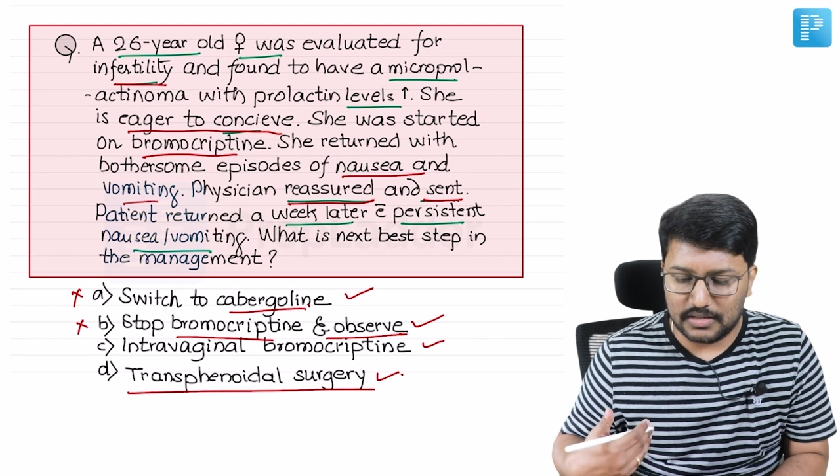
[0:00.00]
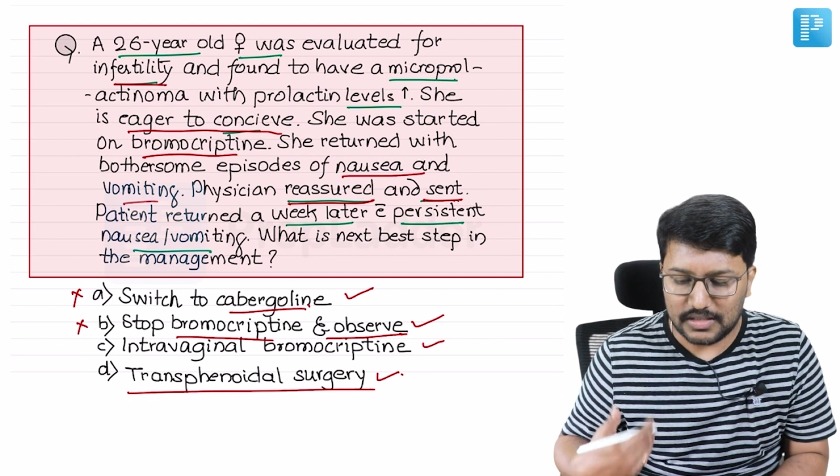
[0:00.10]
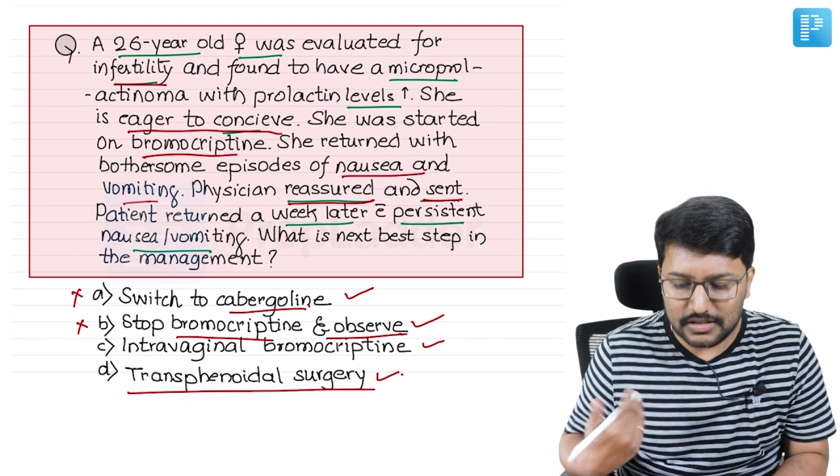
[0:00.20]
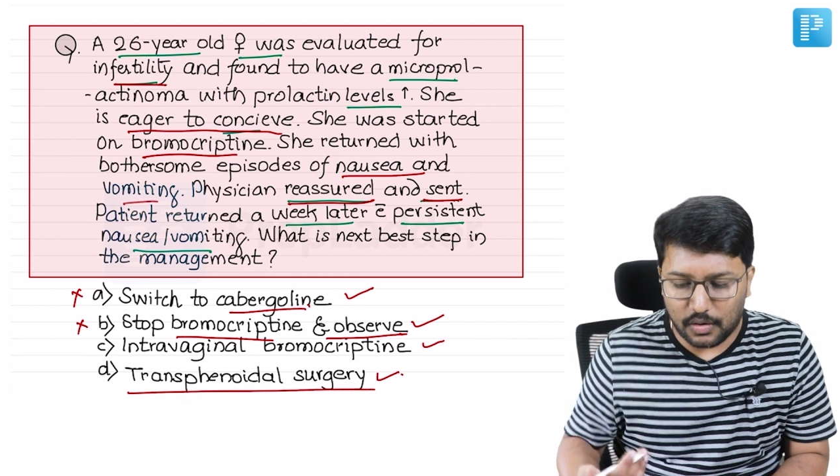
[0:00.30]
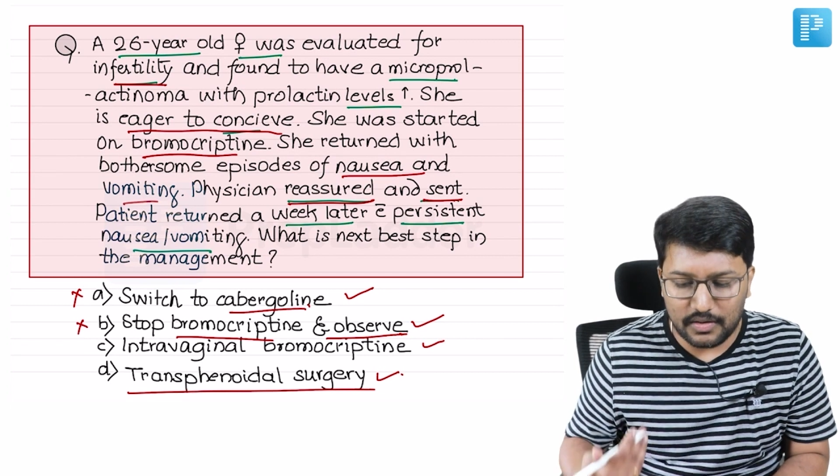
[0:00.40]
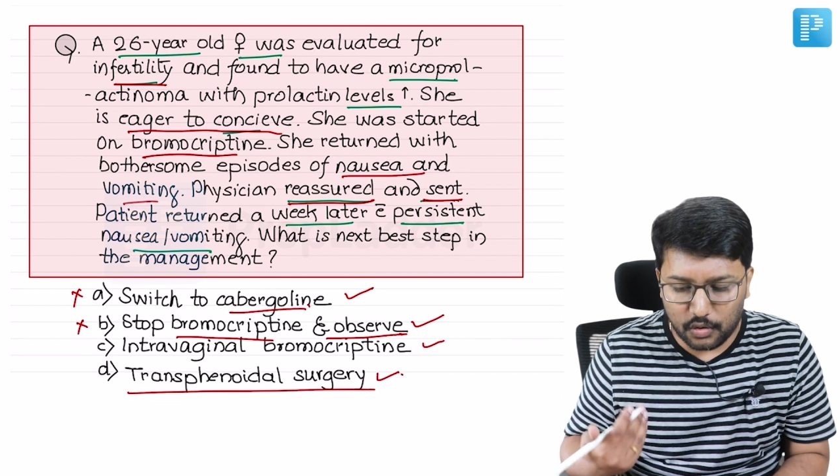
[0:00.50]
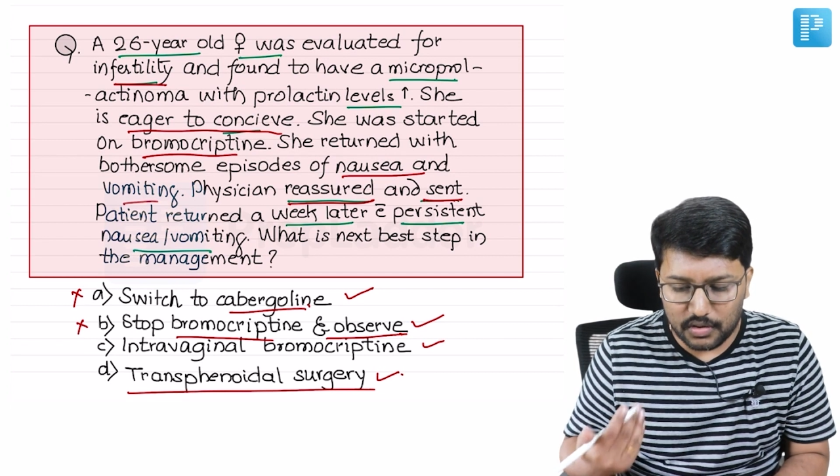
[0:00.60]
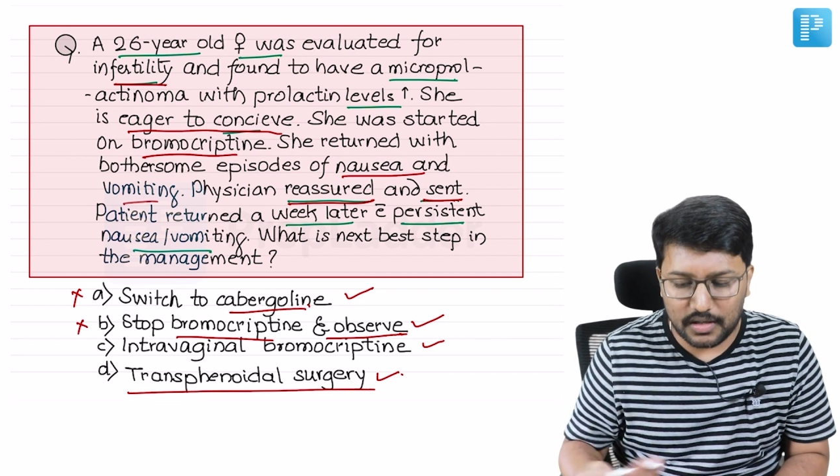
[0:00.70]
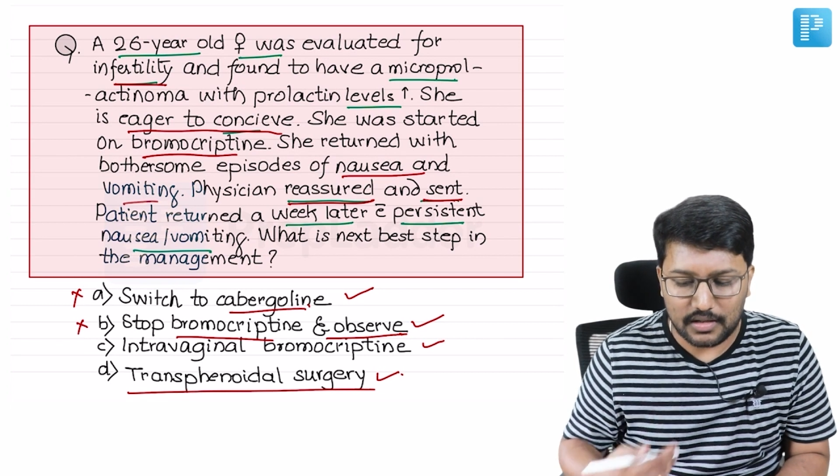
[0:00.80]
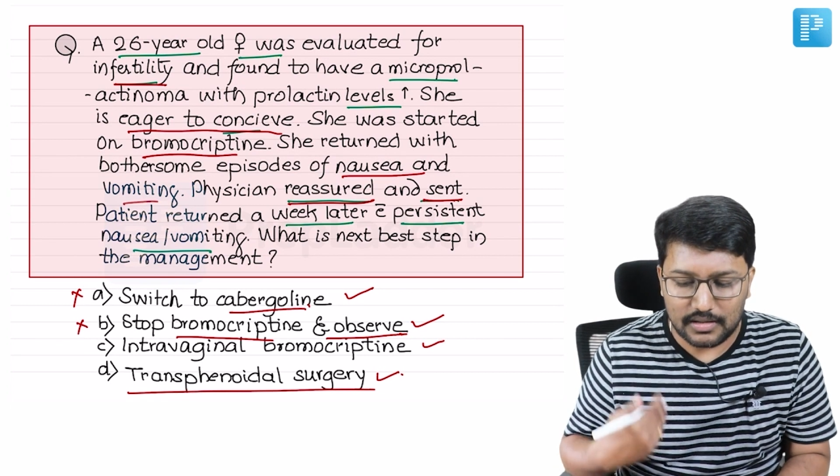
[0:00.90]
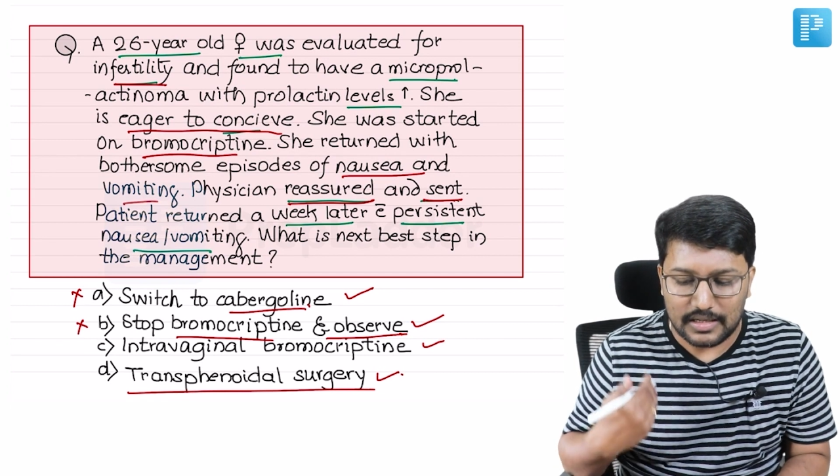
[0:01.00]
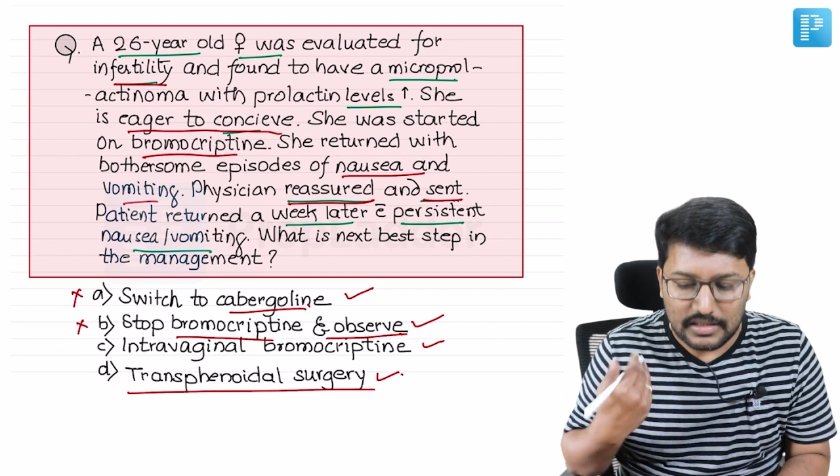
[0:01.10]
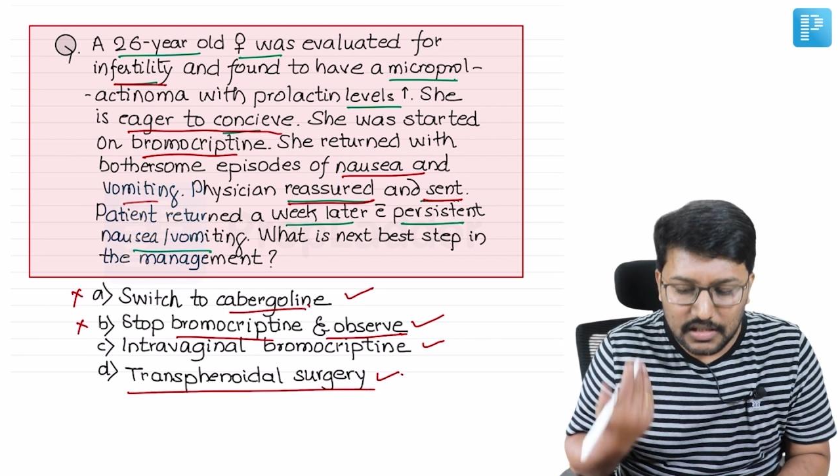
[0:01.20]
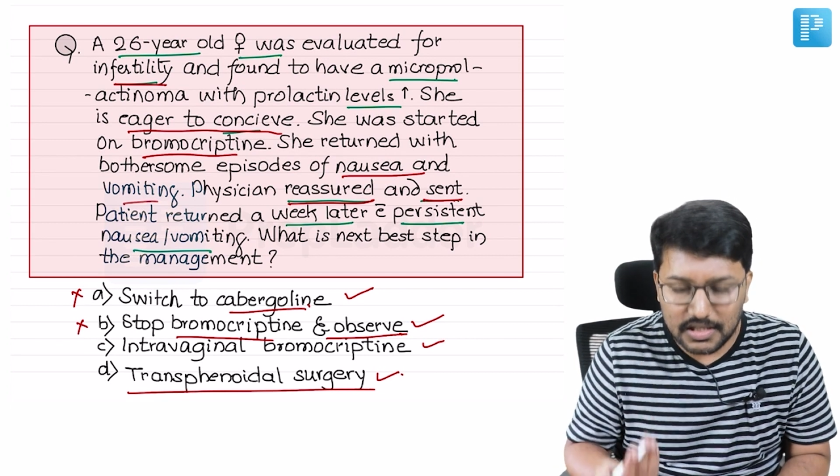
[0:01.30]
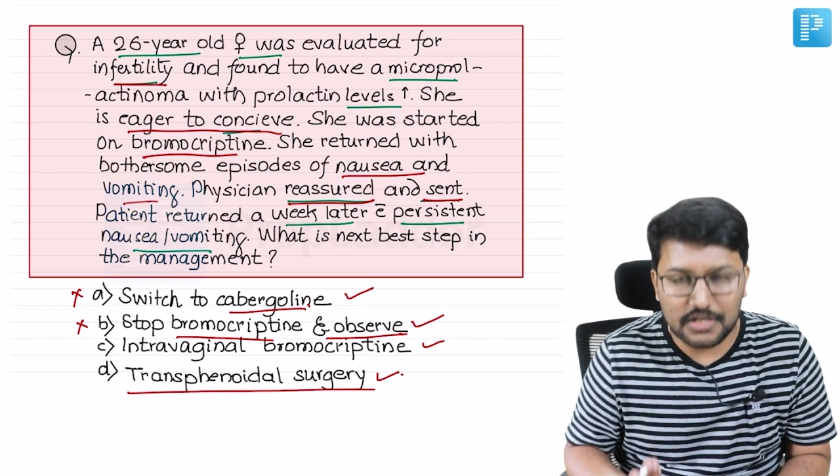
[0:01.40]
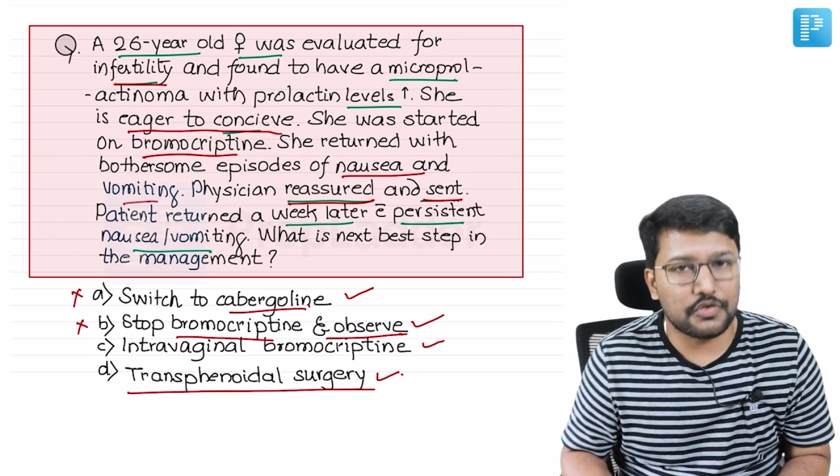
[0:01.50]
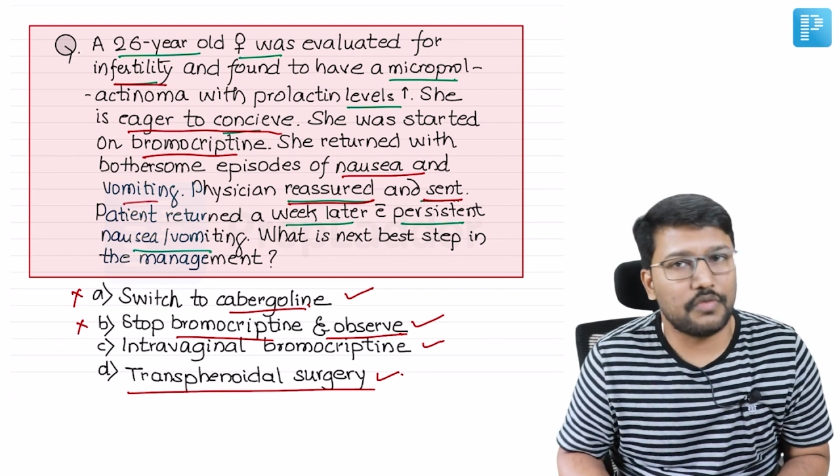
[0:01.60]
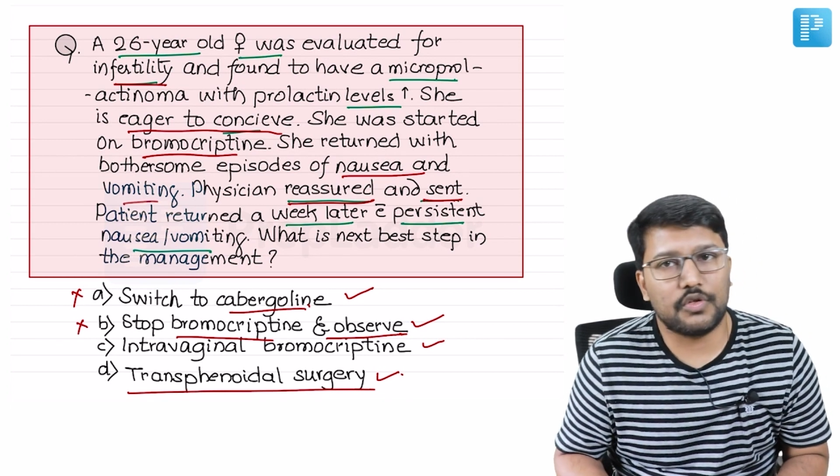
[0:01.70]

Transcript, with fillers: she is not tolerating the initiation